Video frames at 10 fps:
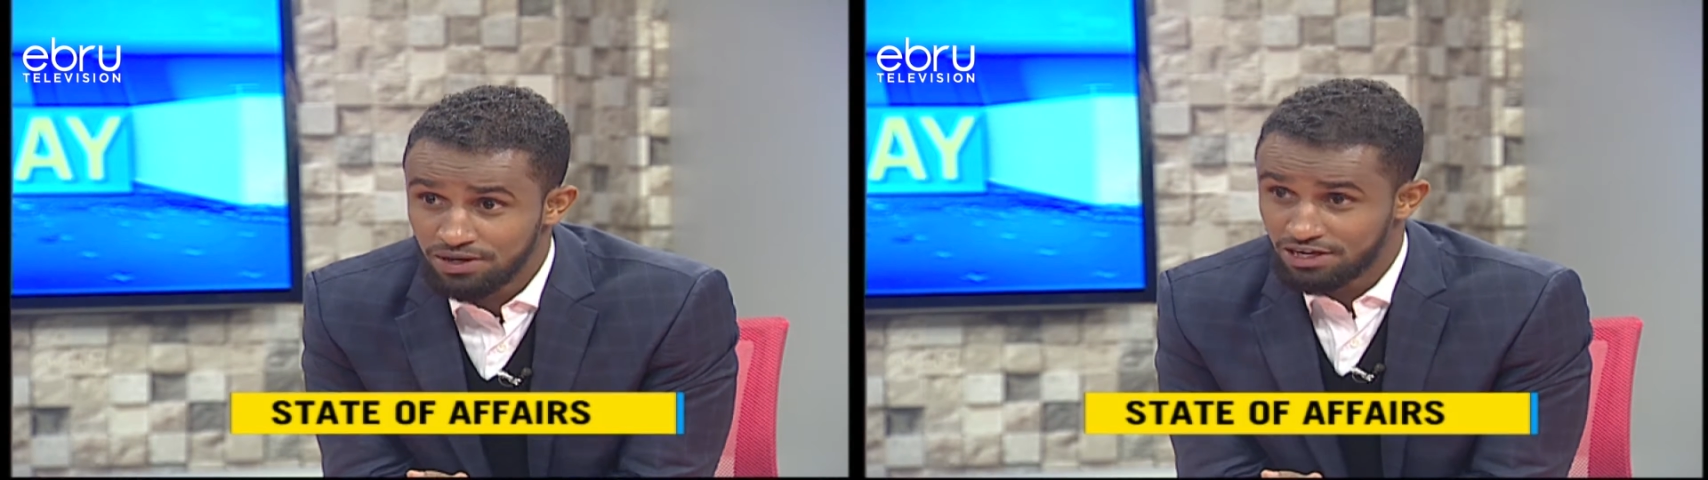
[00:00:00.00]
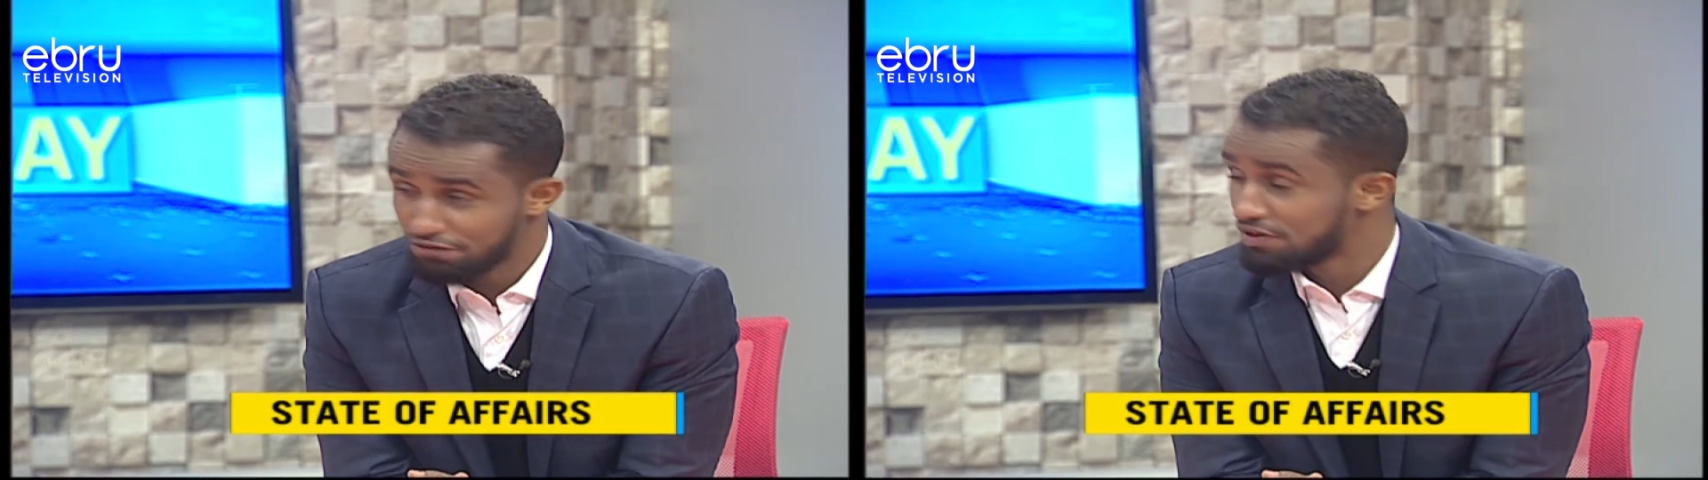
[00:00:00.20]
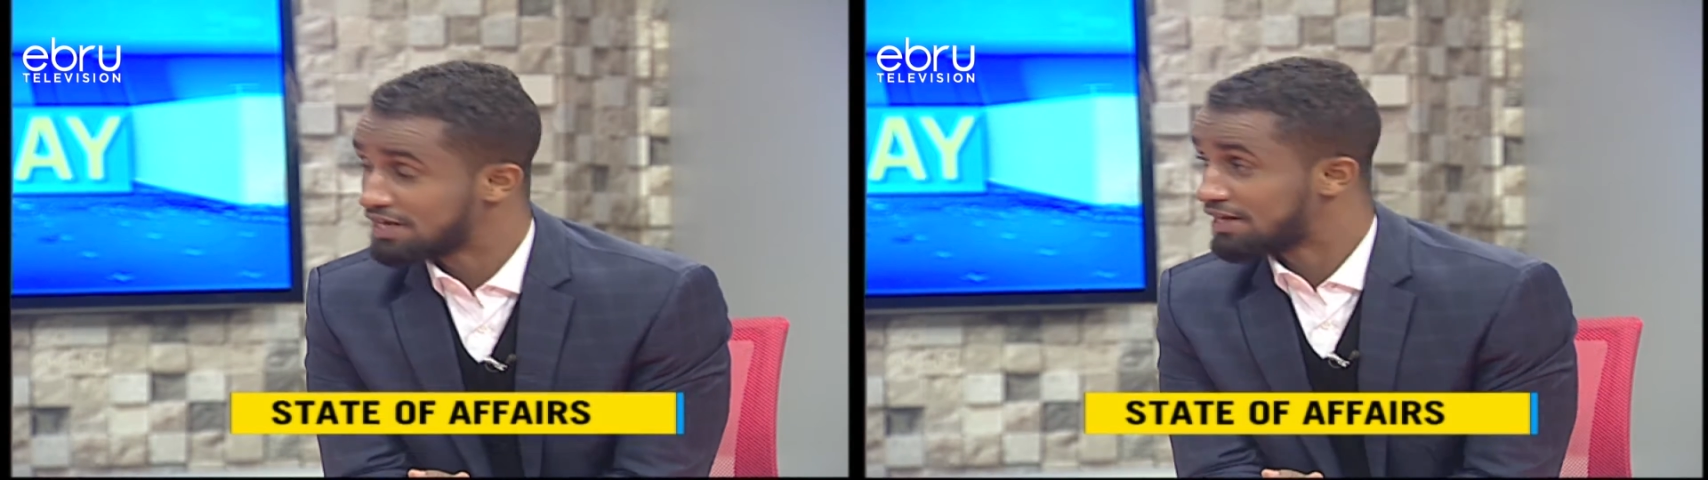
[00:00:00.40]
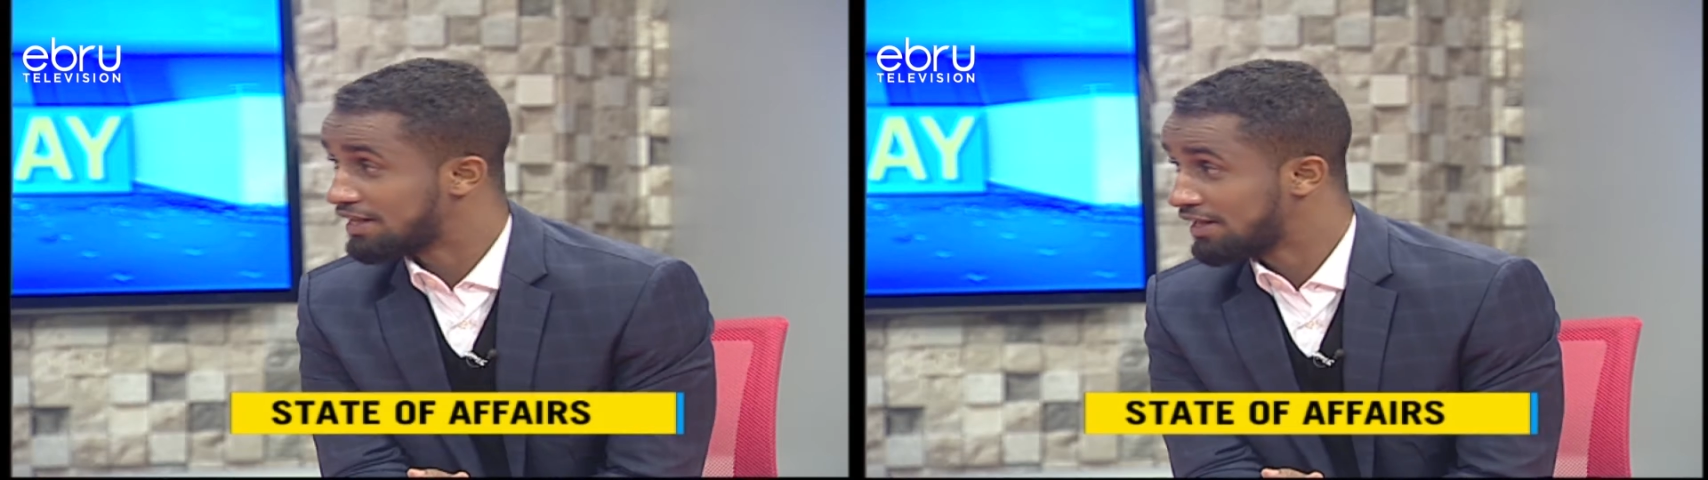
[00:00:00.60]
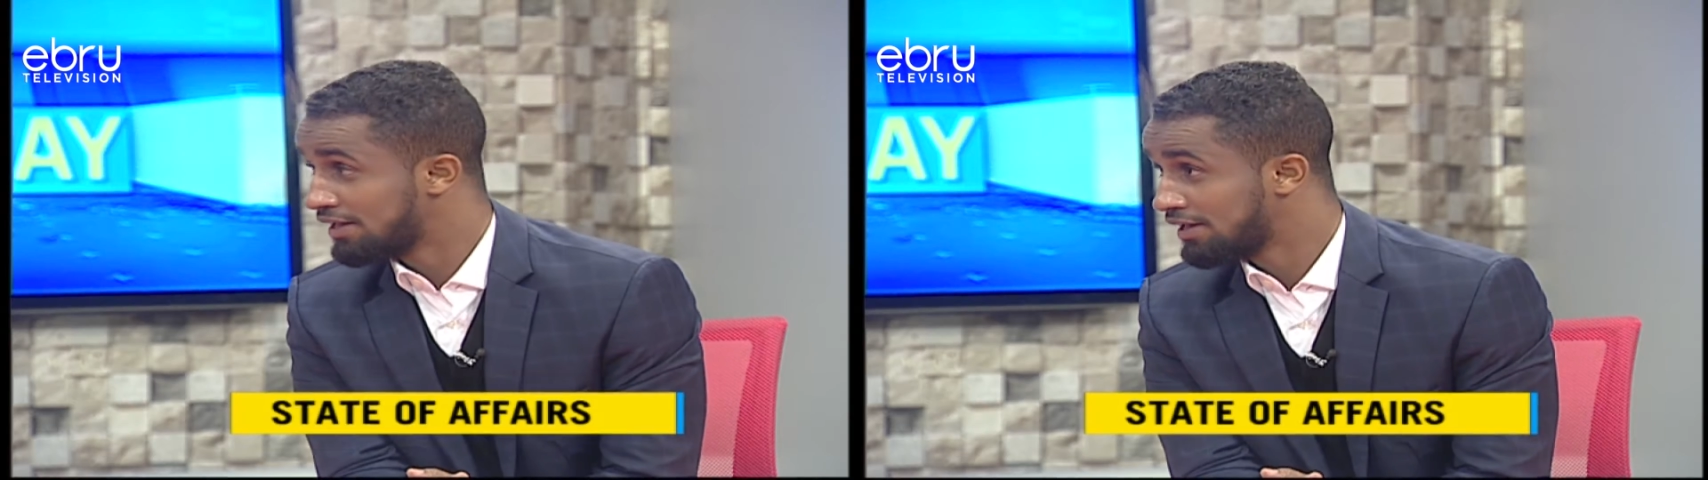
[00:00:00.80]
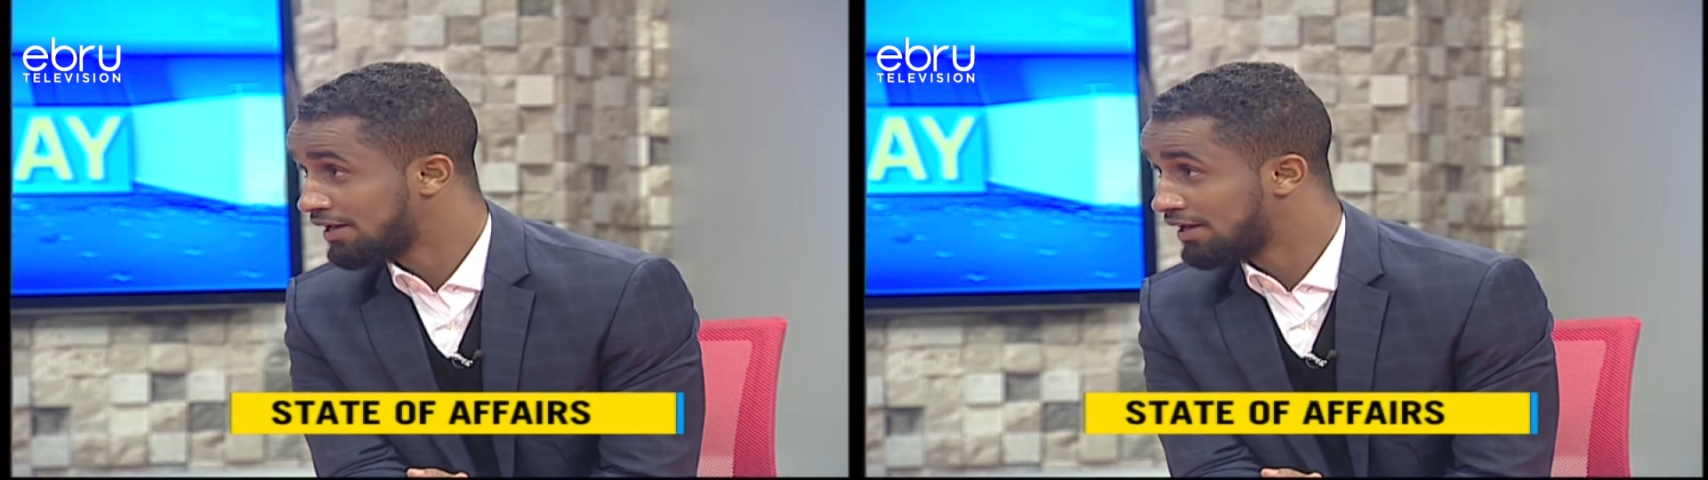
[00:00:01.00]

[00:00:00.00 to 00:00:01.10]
Definitely,